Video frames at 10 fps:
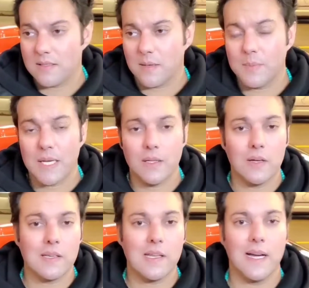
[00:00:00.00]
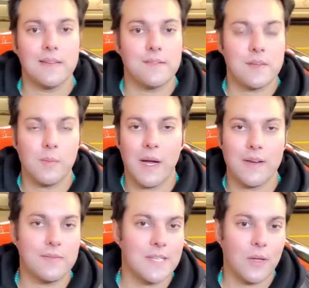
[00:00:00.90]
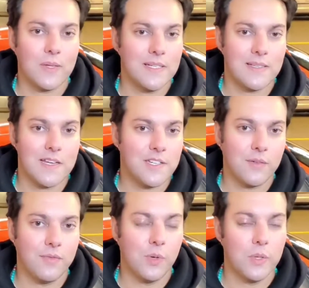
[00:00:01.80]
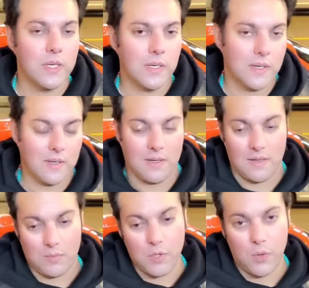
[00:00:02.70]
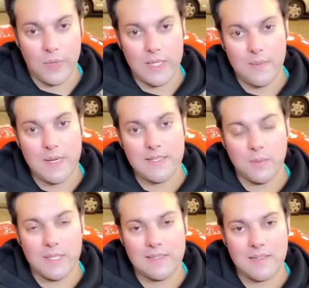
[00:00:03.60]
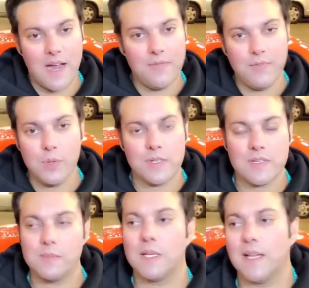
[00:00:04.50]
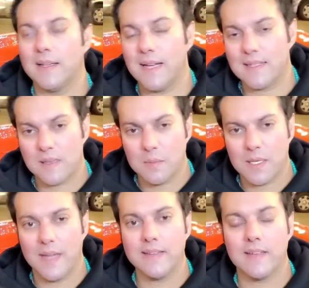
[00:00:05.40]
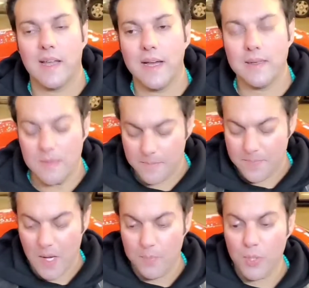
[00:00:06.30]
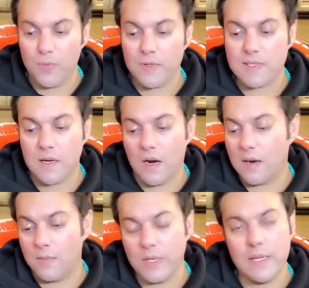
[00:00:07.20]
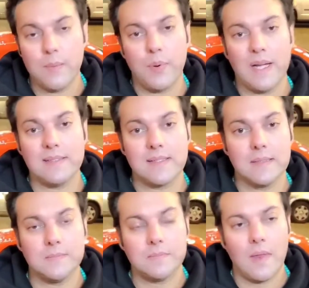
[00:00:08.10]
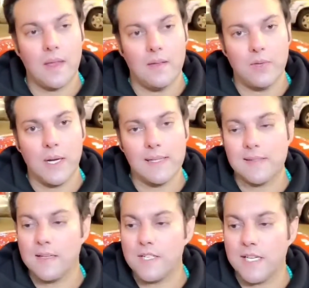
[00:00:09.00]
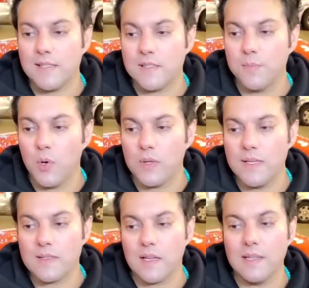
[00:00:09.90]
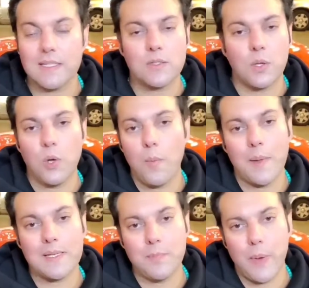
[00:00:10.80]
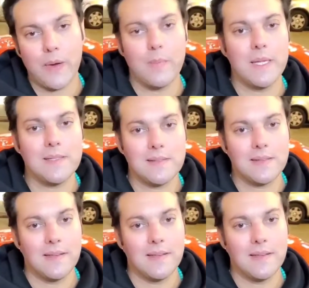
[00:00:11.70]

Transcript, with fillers: something along the lines of some kind of Southeast Asian food. It'd go really amazing with this, Thai food or something like that, something nice and light. Beautiful cigar, really impressed. If you guys get a chance to smoke these Calixto Lopez Pyramids,